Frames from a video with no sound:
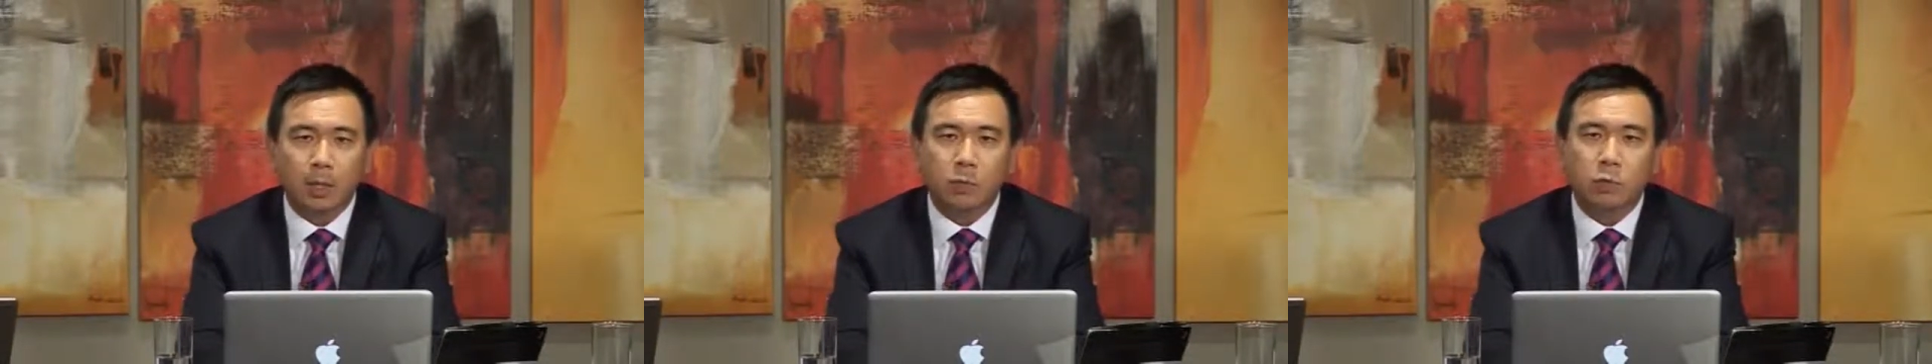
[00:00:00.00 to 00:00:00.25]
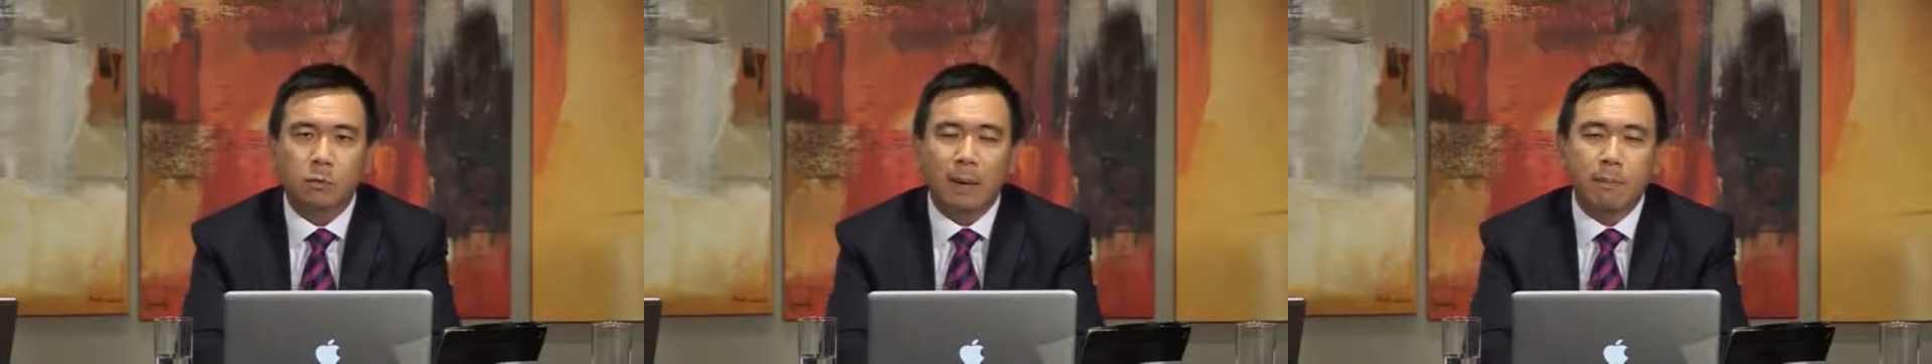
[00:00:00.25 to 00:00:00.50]

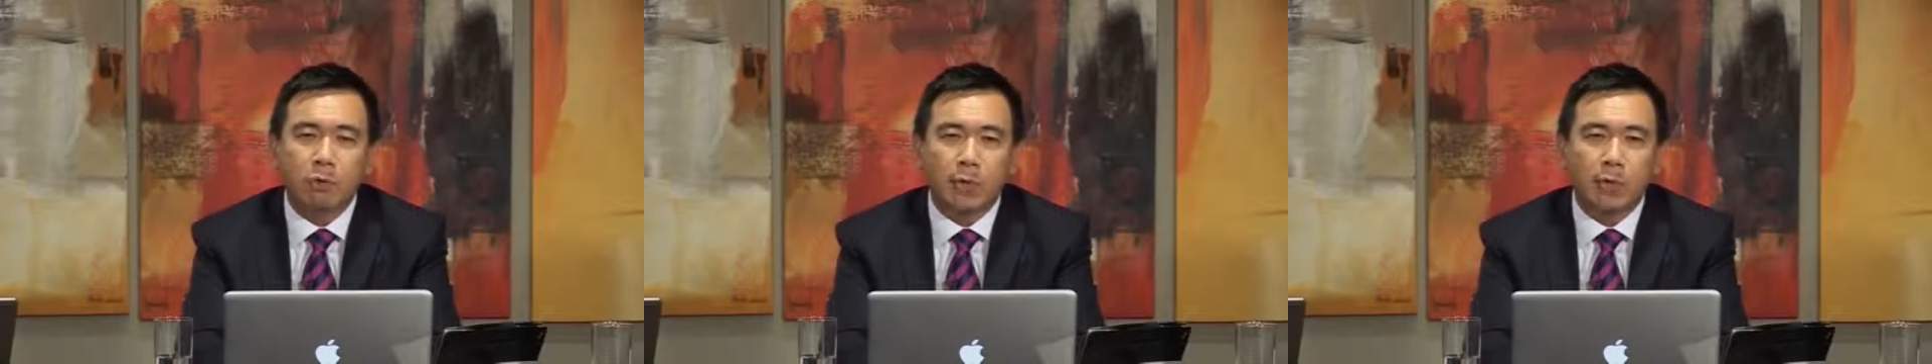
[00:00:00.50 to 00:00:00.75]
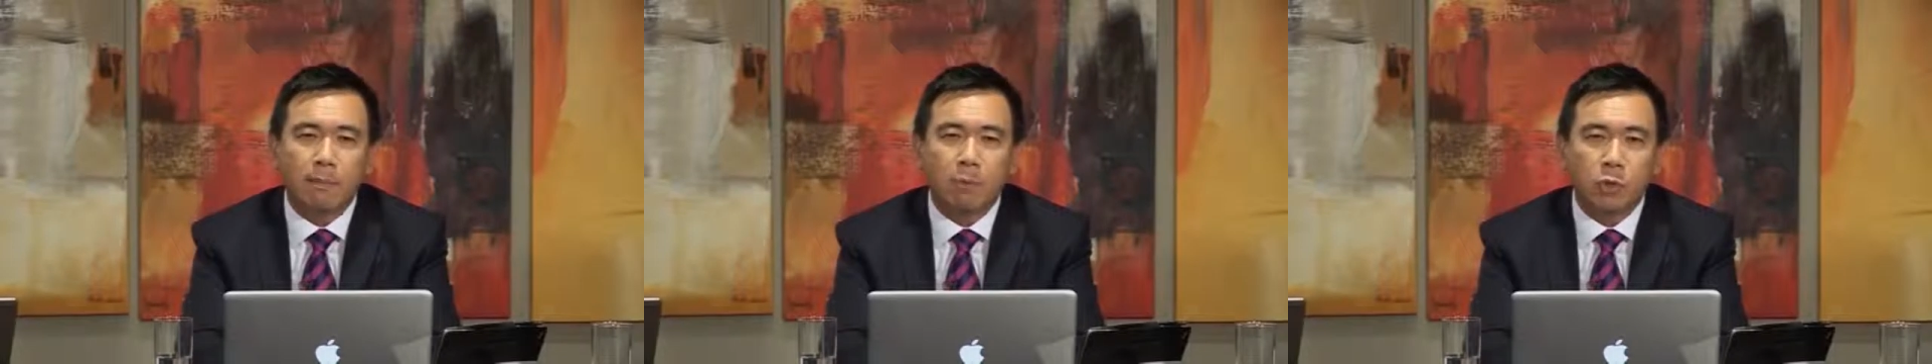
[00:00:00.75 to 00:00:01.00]
So by
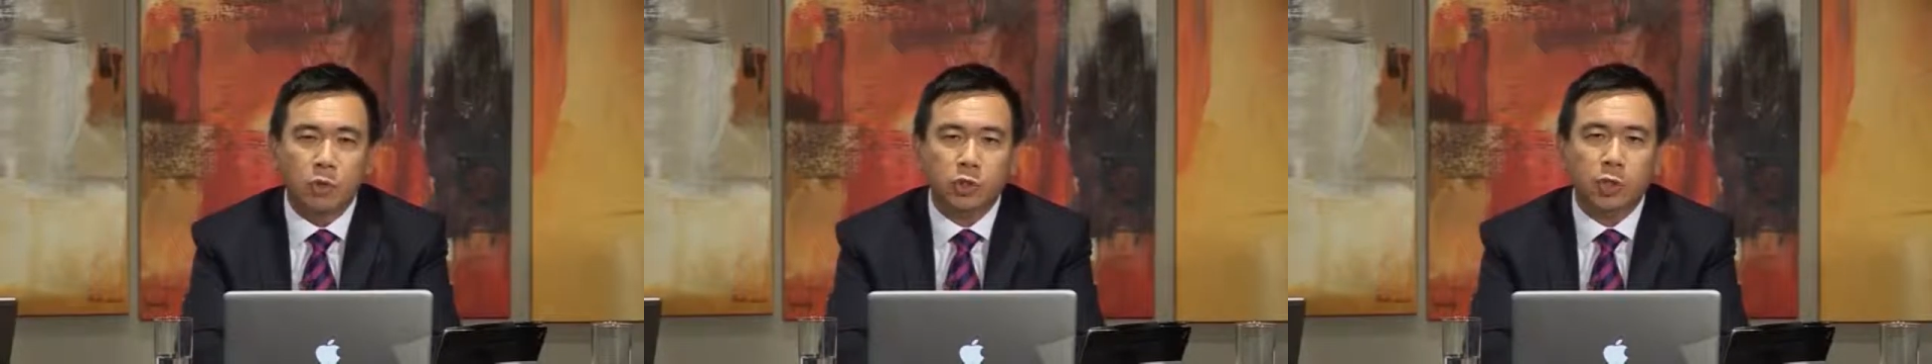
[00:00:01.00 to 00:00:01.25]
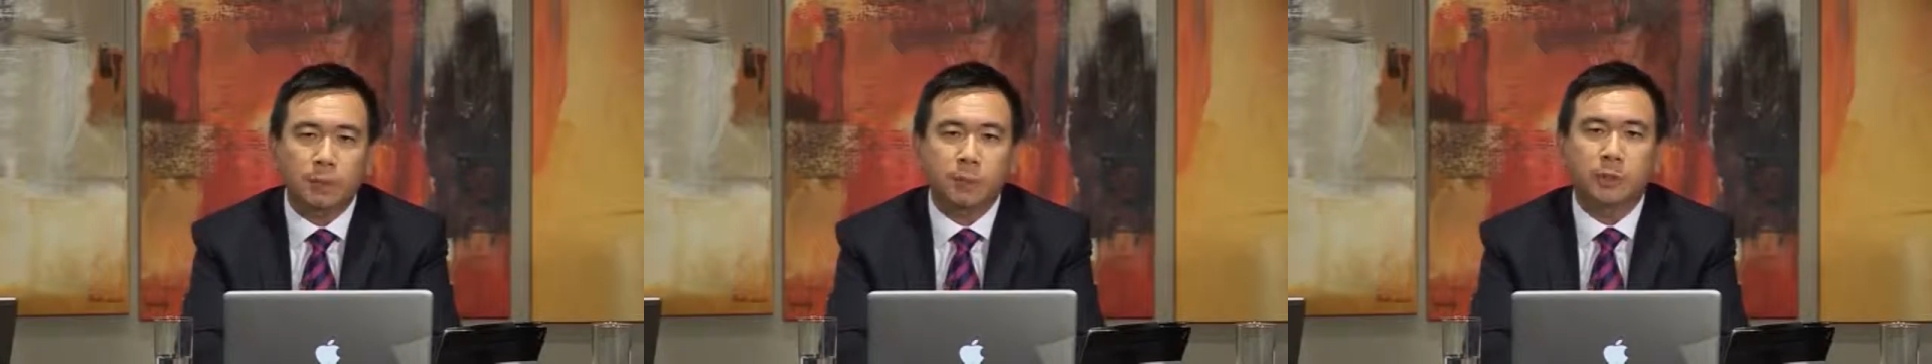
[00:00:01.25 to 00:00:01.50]
bringing more
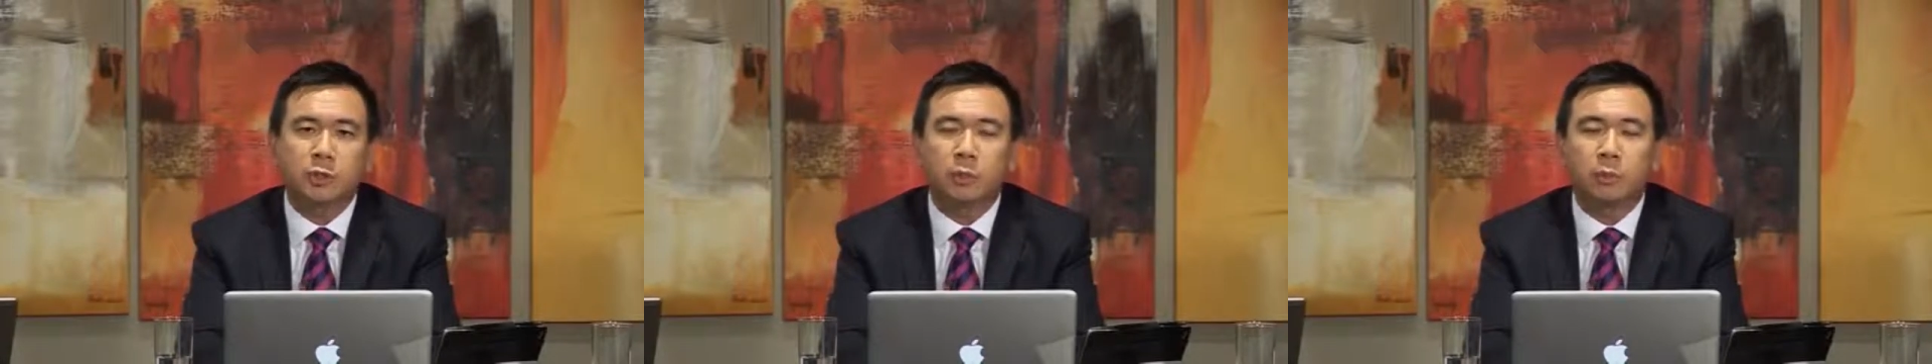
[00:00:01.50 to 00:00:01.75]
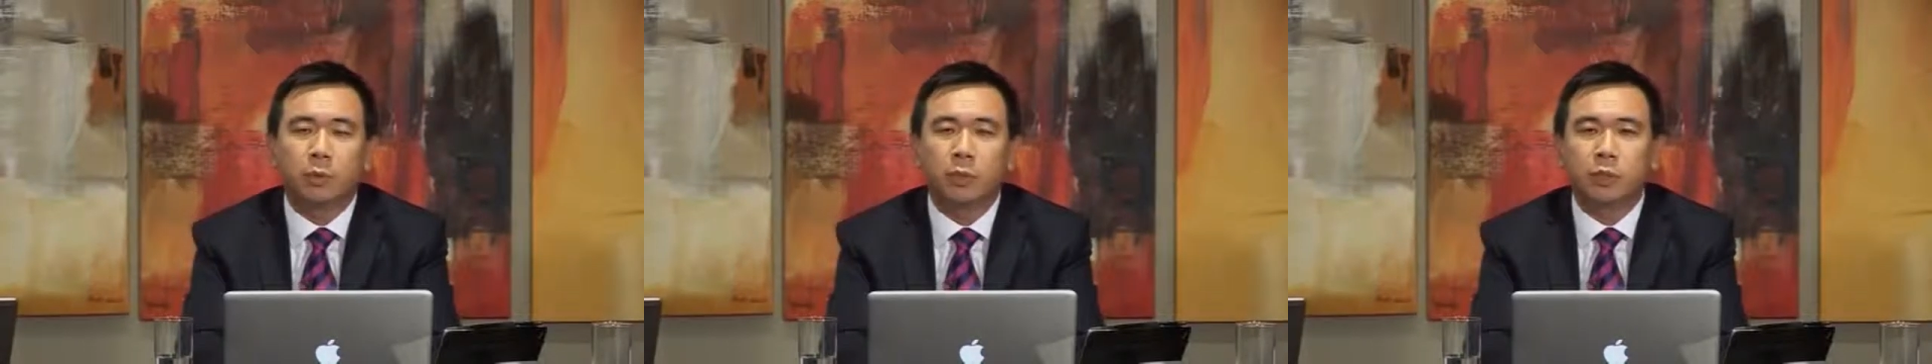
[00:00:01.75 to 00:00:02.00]
substance
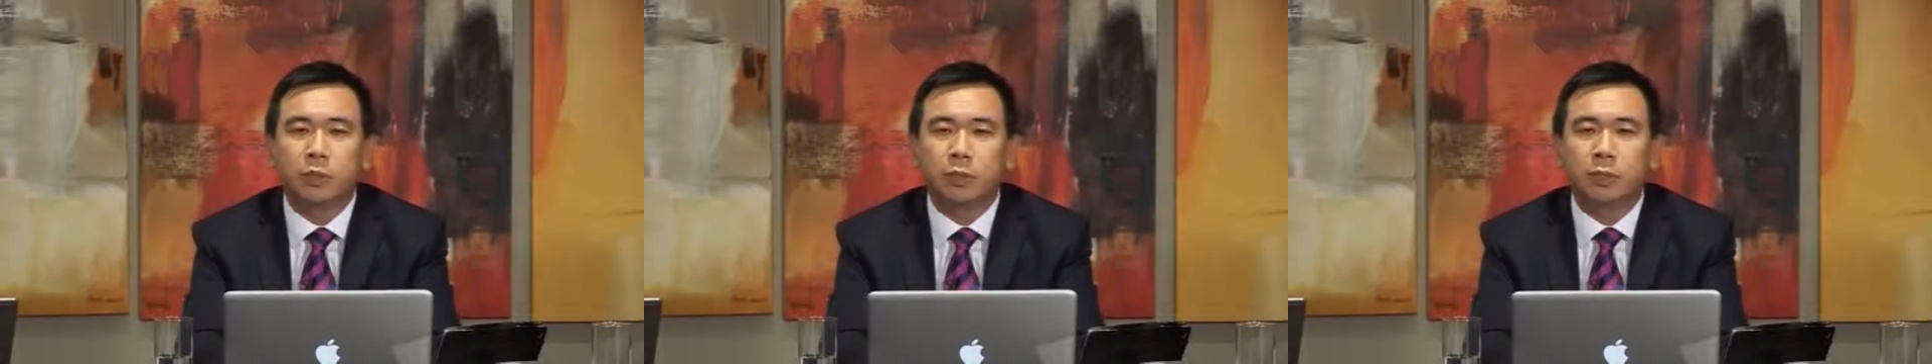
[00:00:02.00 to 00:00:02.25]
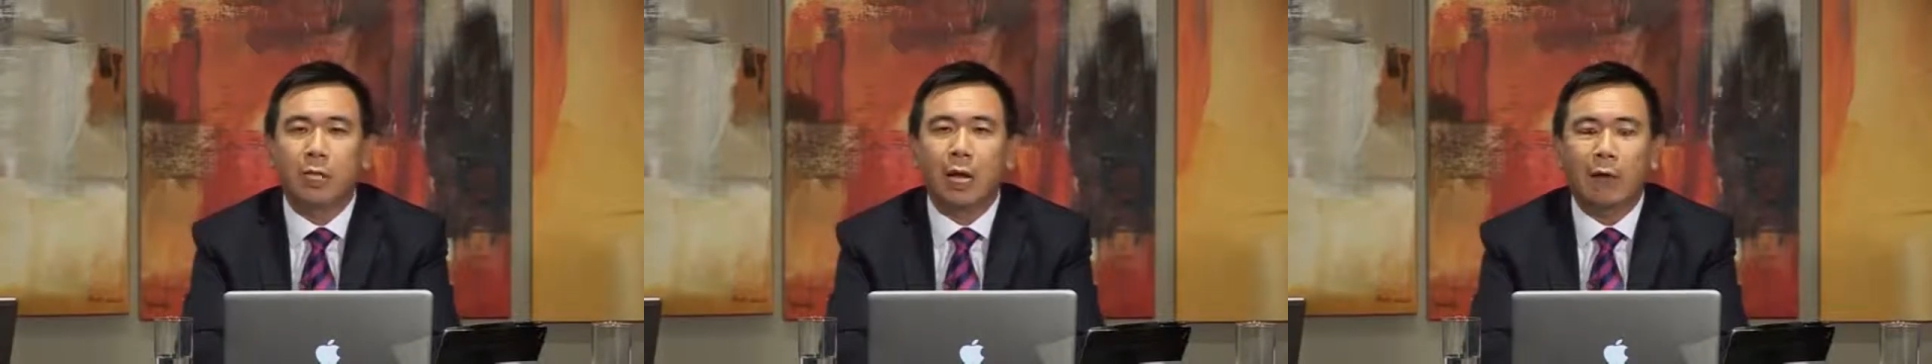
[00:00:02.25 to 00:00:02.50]
to Mauritius,